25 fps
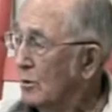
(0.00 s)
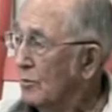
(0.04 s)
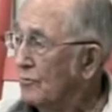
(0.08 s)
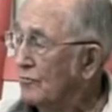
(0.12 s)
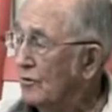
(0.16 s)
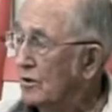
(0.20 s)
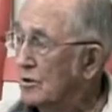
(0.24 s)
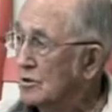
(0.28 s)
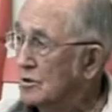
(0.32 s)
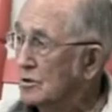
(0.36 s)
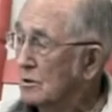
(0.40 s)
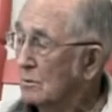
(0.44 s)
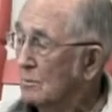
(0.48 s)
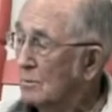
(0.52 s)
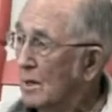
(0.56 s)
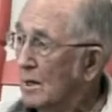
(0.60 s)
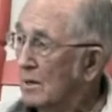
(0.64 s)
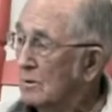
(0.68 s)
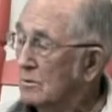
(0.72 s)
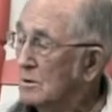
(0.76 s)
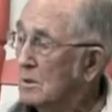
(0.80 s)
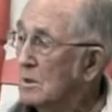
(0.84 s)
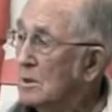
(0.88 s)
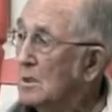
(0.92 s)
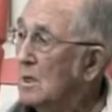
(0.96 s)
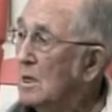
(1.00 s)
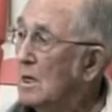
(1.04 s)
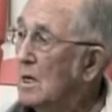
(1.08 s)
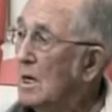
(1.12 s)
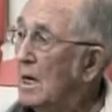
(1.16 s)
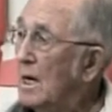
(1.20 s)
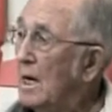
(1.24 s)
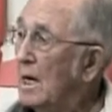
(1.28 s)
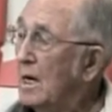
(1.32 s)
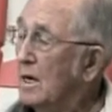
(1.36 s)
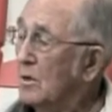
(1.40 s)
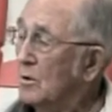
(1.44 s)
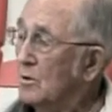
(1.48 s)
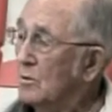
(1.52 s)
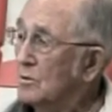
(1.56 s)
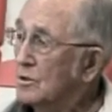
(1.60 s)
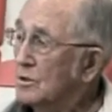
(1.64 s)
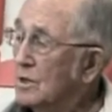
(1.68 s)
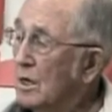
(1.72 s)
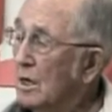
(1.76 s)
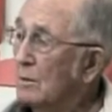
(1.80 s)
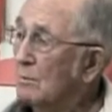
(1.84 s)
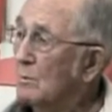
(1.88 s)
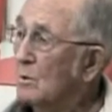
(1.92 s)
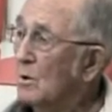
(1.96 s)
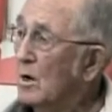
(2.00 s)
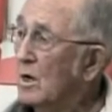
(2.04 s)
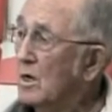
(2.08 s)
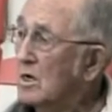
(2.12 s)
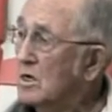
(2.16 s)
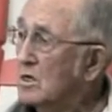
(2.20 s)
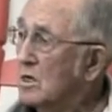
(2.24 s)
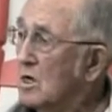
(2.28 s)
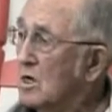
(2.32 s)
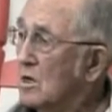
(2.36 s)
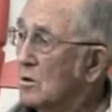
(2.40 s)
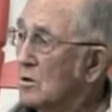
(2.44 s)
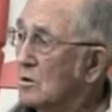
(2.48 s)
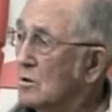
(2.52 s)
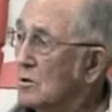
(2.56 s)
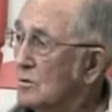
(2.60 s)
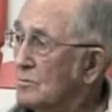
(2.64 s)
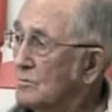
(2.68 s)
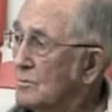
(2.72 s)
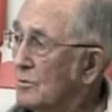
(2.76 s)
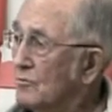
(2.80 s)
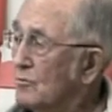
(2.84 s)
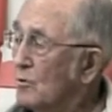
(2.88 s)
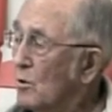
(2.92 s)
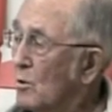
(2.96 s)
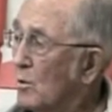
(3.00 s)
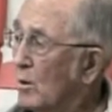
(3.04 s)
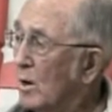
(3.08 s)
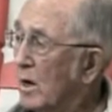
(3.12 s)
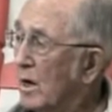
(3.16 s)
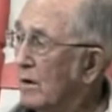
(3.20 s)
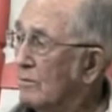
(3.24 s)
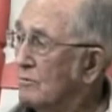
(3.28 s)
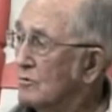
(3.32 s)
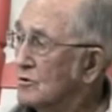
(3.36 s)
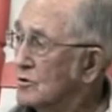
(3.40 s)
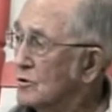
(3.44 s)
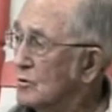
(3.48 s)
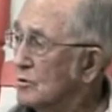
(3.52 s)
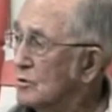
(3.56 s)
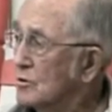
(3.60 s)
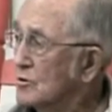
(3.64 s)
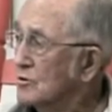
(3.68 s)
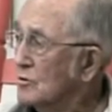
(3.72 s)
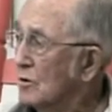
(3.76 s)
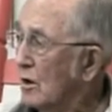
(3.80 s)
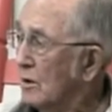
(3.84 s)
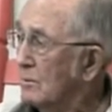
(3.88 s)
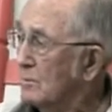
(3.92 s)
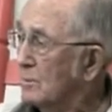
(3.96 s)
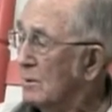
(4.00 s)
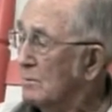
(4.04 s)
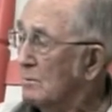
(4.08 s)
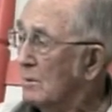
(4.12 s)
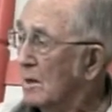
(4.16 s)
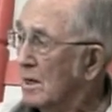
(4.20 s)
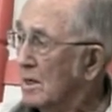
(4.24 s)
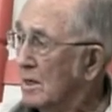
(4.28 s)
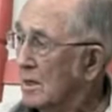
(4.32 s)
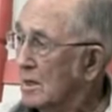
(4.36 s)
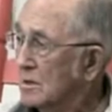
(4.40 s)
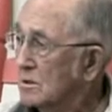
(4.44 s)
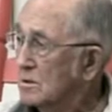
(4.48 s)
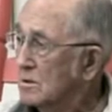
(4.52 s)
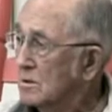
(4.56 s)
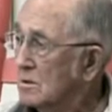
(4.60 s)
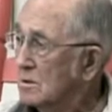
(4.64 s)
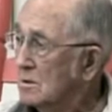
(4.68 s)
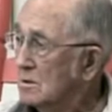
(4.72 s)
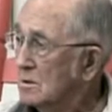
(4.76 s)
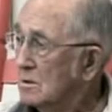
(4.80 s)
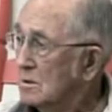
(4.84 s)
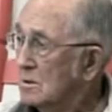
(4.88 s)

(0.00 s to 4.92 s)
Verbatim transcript: We fished about eight, seven or eight years before we ever saw a striped bass.